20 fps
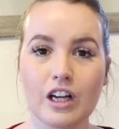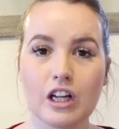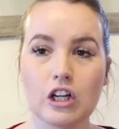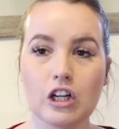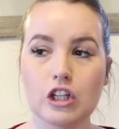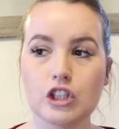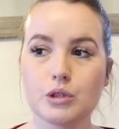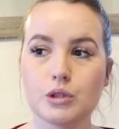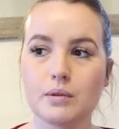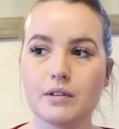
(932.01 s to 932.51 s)

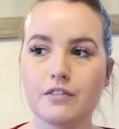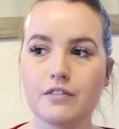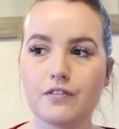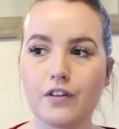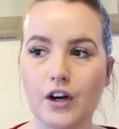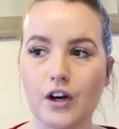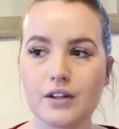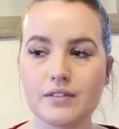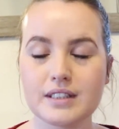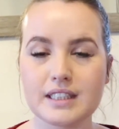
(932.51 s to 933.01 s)
Like doing
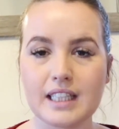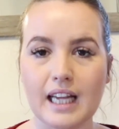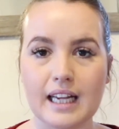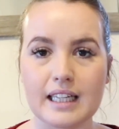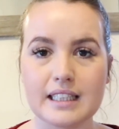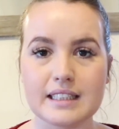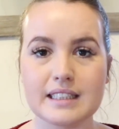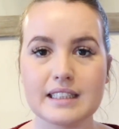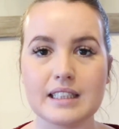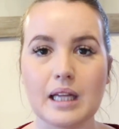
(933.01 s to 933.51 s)
five
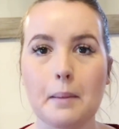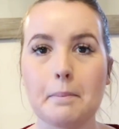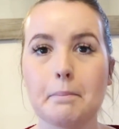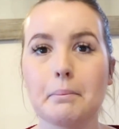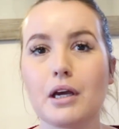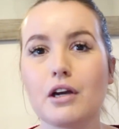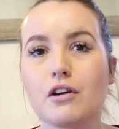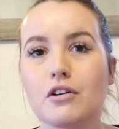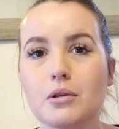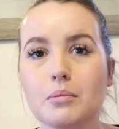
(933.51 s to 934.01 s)
sets and
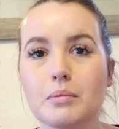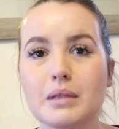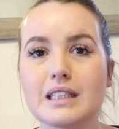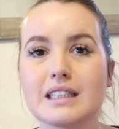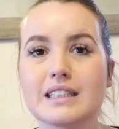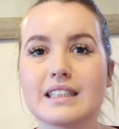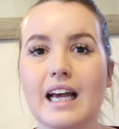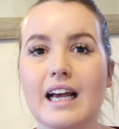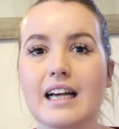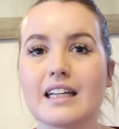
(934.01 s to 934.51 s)
pyramid
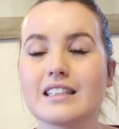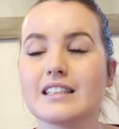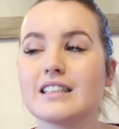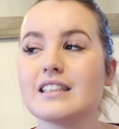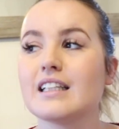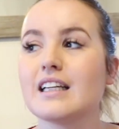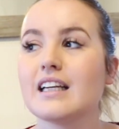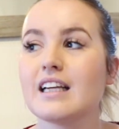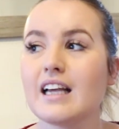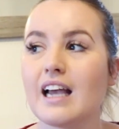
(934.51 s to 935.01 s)
sets
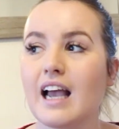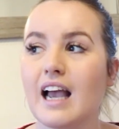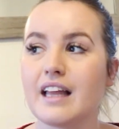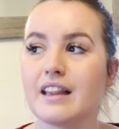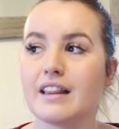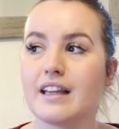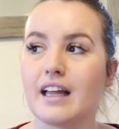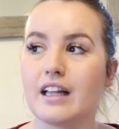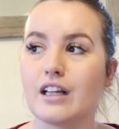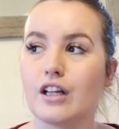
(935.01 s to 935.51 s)

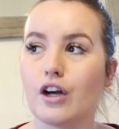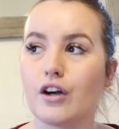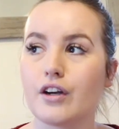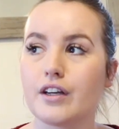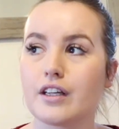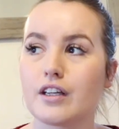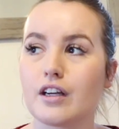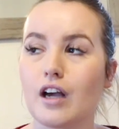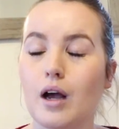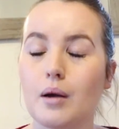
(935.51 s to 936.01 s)
and then
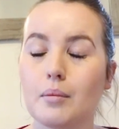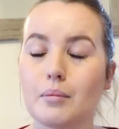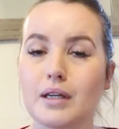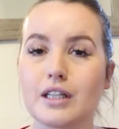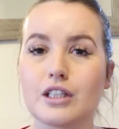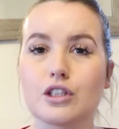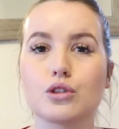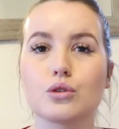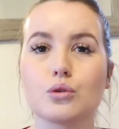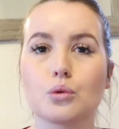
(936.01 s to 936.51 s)
like I'm
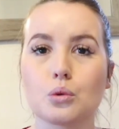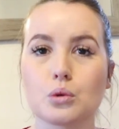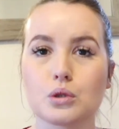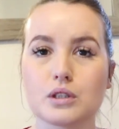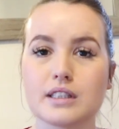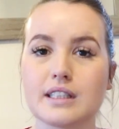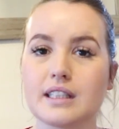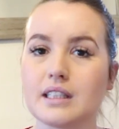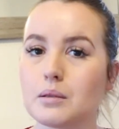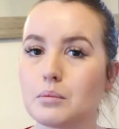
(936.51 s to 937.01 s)

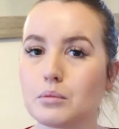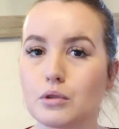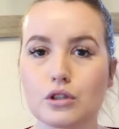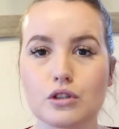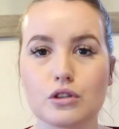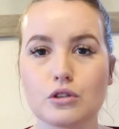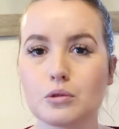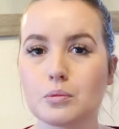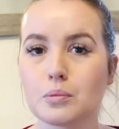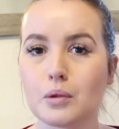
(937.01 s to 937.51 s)
exhausting the
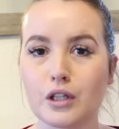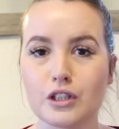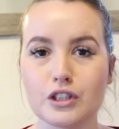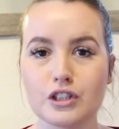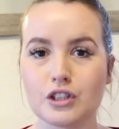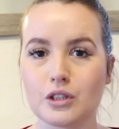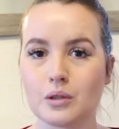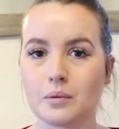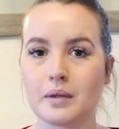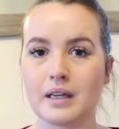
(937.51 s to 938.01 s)
muscle by
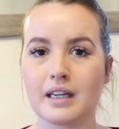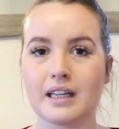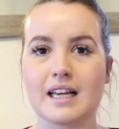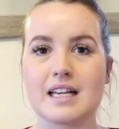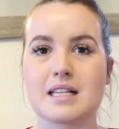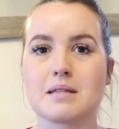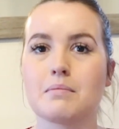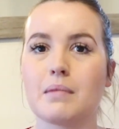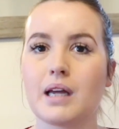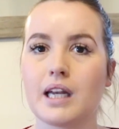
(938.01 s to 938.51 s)
doing
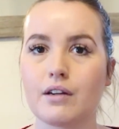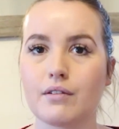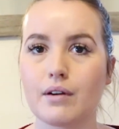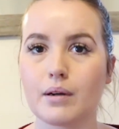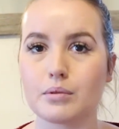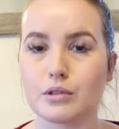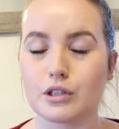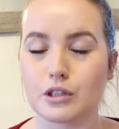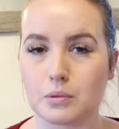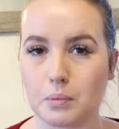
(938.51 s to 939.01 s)
as many
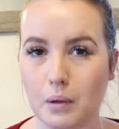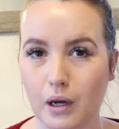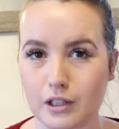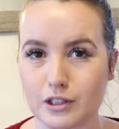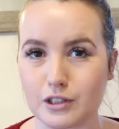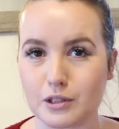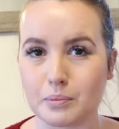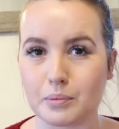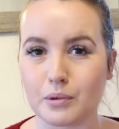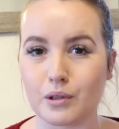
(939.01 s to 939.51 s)
reps as
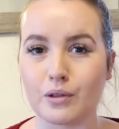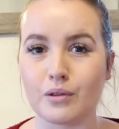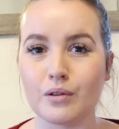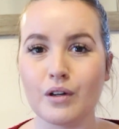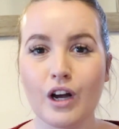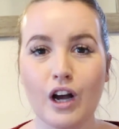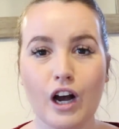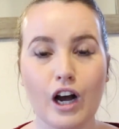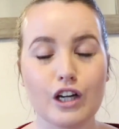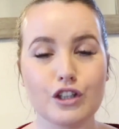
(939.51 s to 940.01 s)
possible.
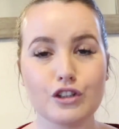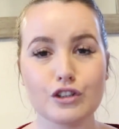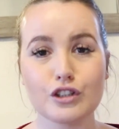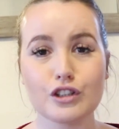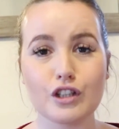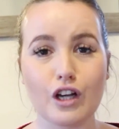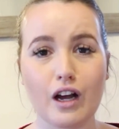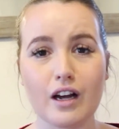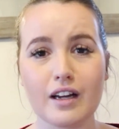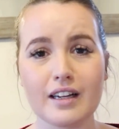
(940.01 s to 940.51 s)
I
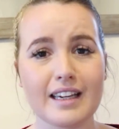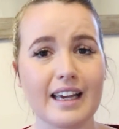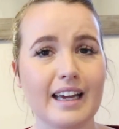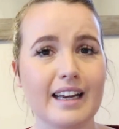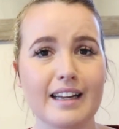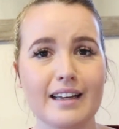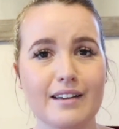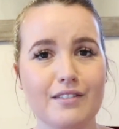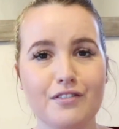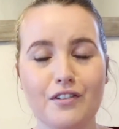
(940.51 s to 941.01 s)
just can't get
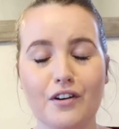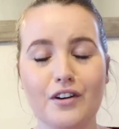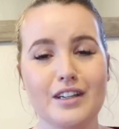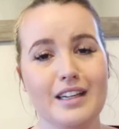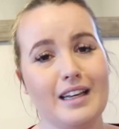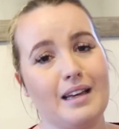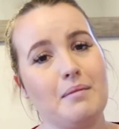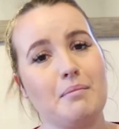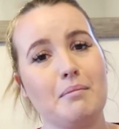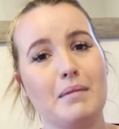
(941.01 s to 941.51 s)
it, find
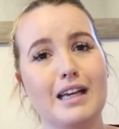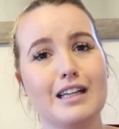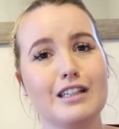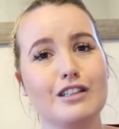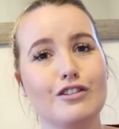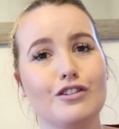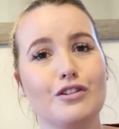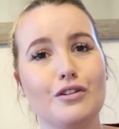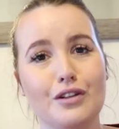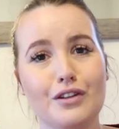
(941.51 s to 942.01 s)
it in me
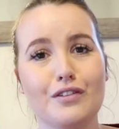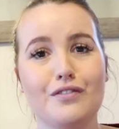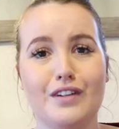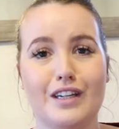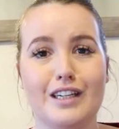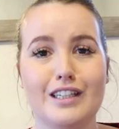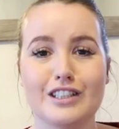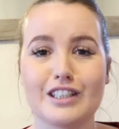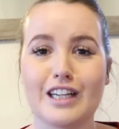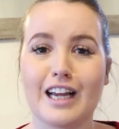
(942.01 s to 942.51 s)
to do the
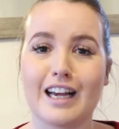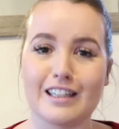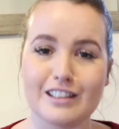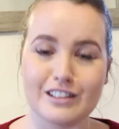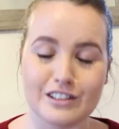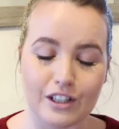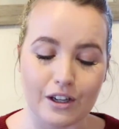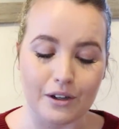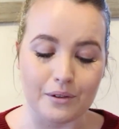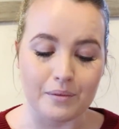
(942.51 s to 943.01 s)
finisher
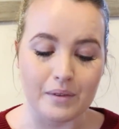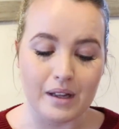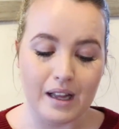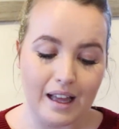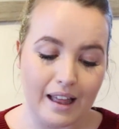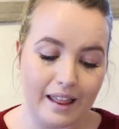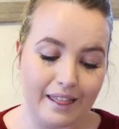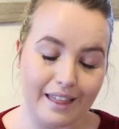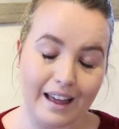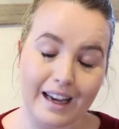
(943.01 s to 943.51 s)
so
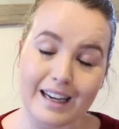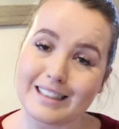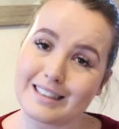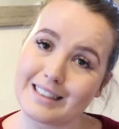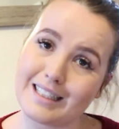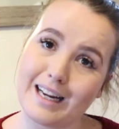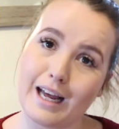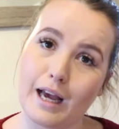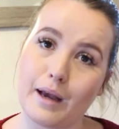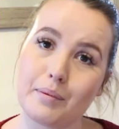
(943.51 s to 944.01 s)
that
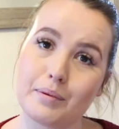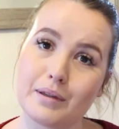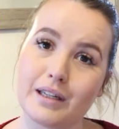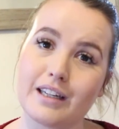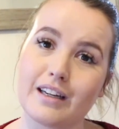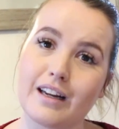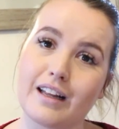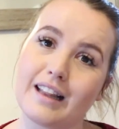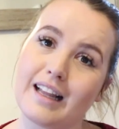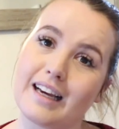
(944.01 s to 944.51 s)
isn't
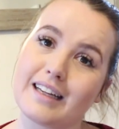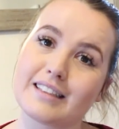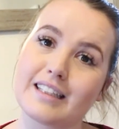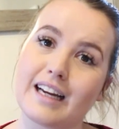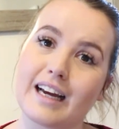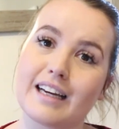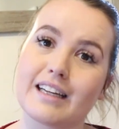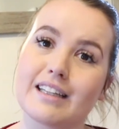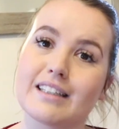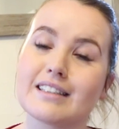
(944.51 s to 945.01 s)
happening on leg
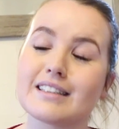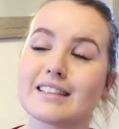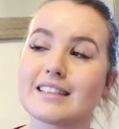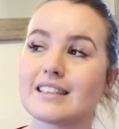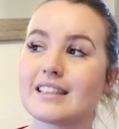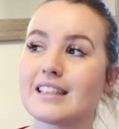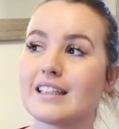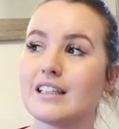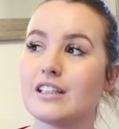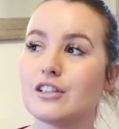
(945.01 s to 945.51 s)

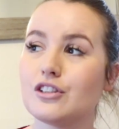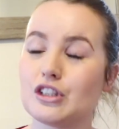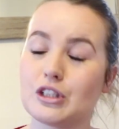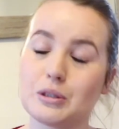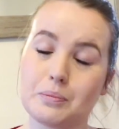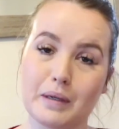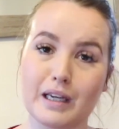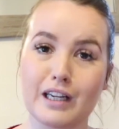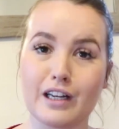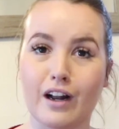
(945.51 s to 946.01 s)
days
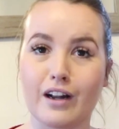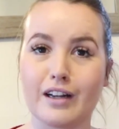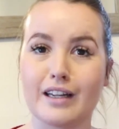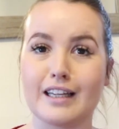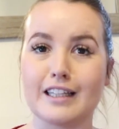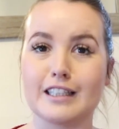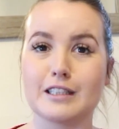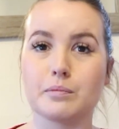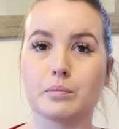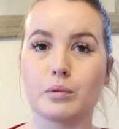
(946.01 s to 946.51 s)
just being
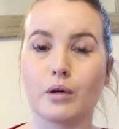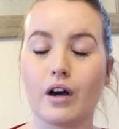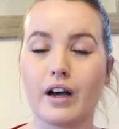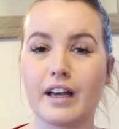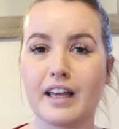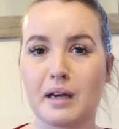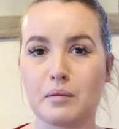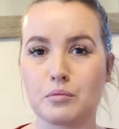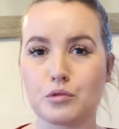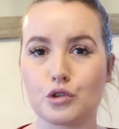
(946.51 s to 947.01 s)
honest but I
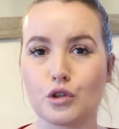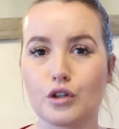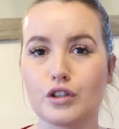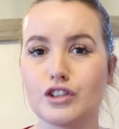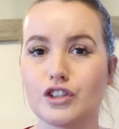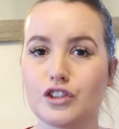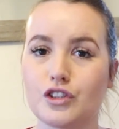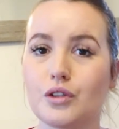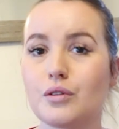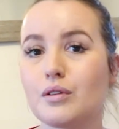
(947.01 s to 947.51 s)
am
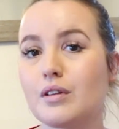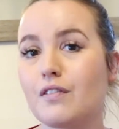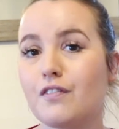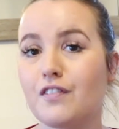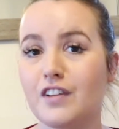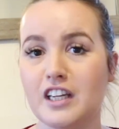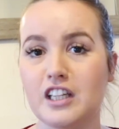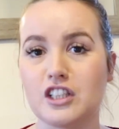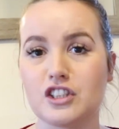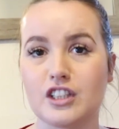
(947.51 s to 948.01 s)
trying to do the
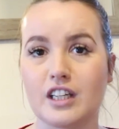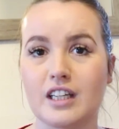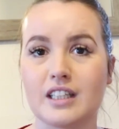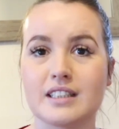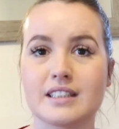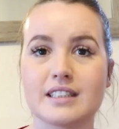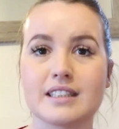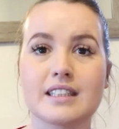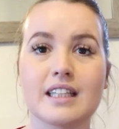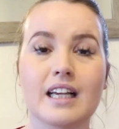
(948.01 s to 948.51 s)

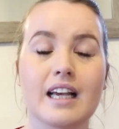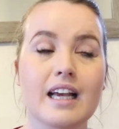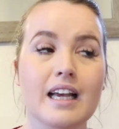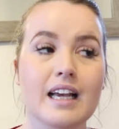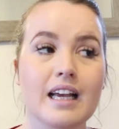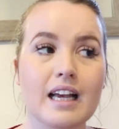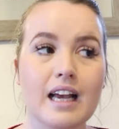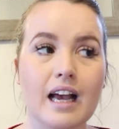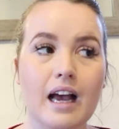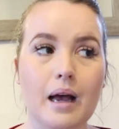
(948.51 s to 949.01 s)
finishers
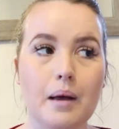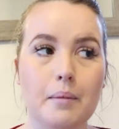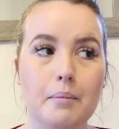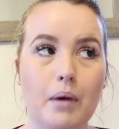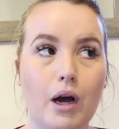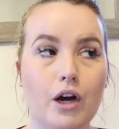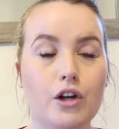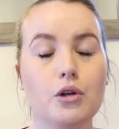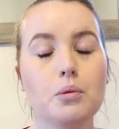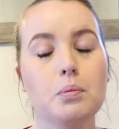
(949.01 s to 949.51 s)
um,
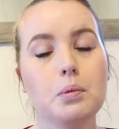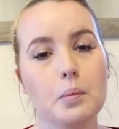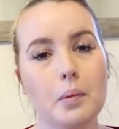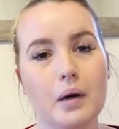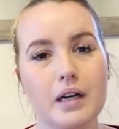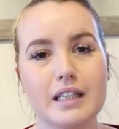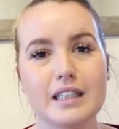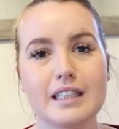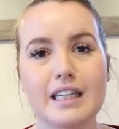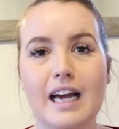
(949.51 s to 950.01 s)
on upper
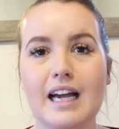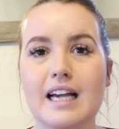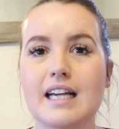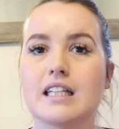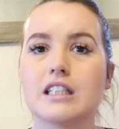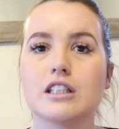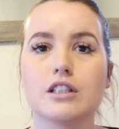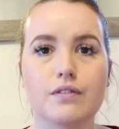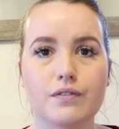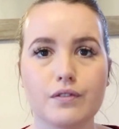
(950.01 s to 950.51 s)
body
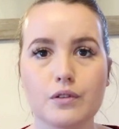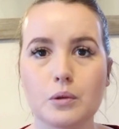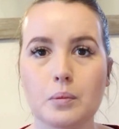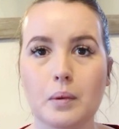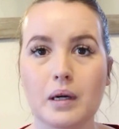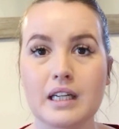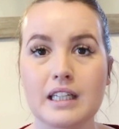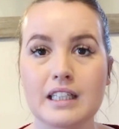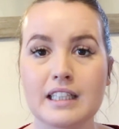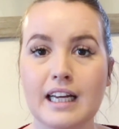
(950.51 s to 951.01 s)
days, the full
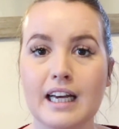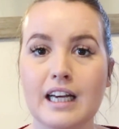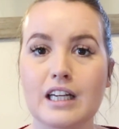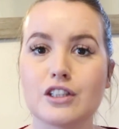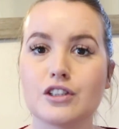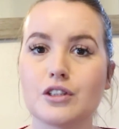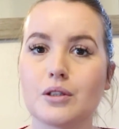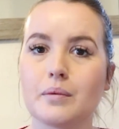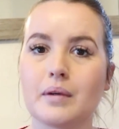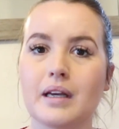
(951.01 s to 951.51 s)
body day I'll
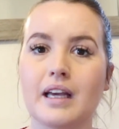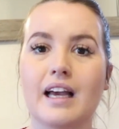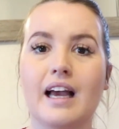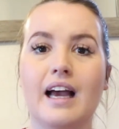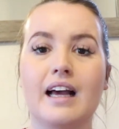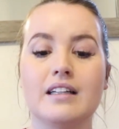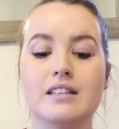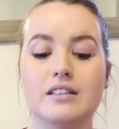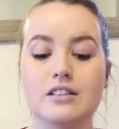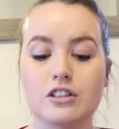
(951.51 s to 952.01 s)
do it
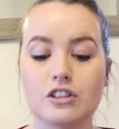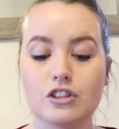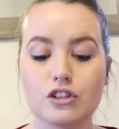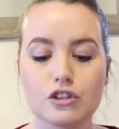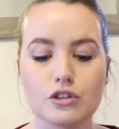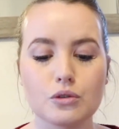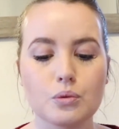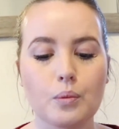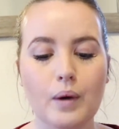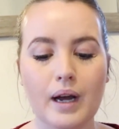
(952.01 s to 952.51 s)
and
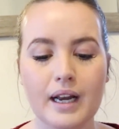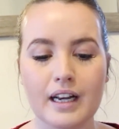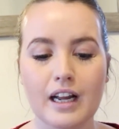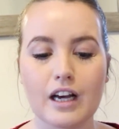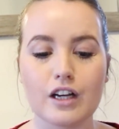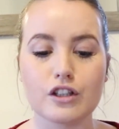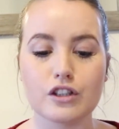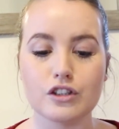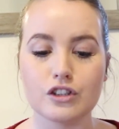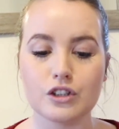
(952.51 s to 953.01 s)
just when
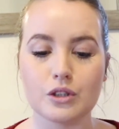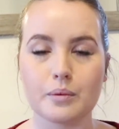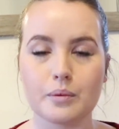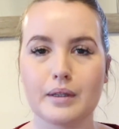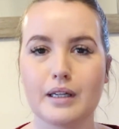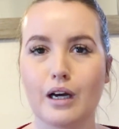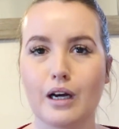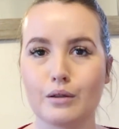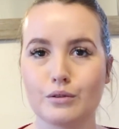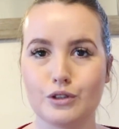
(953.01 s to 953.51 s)
I can do
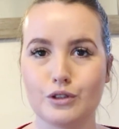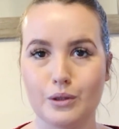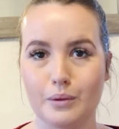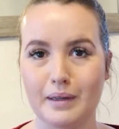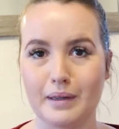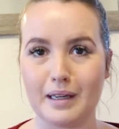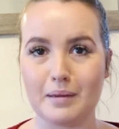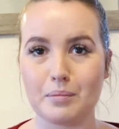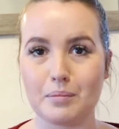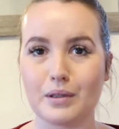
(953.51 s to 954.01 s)
it I'll do
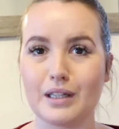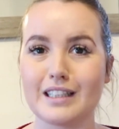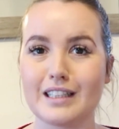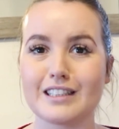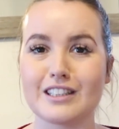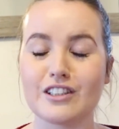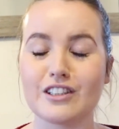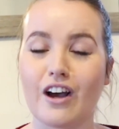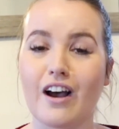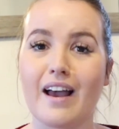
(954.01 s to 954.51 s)
it but
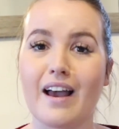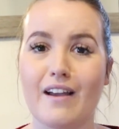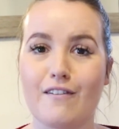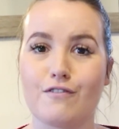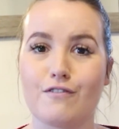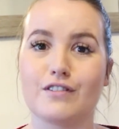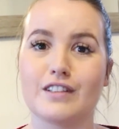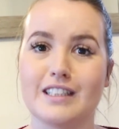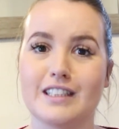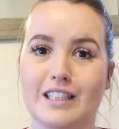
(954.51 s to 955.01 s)
it's not
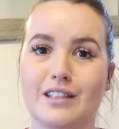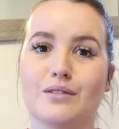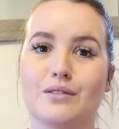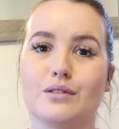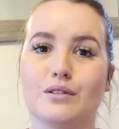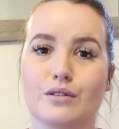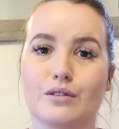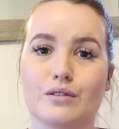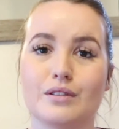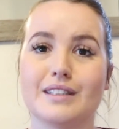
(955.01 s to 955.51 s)
every
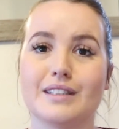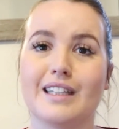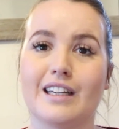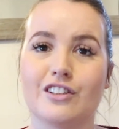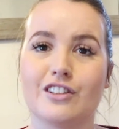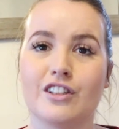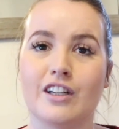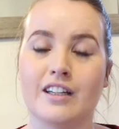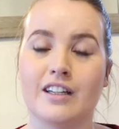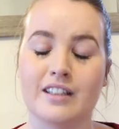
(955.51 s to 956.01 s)
single
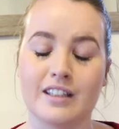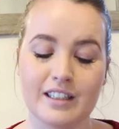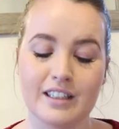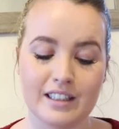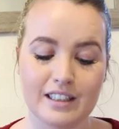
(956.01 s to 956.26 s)
session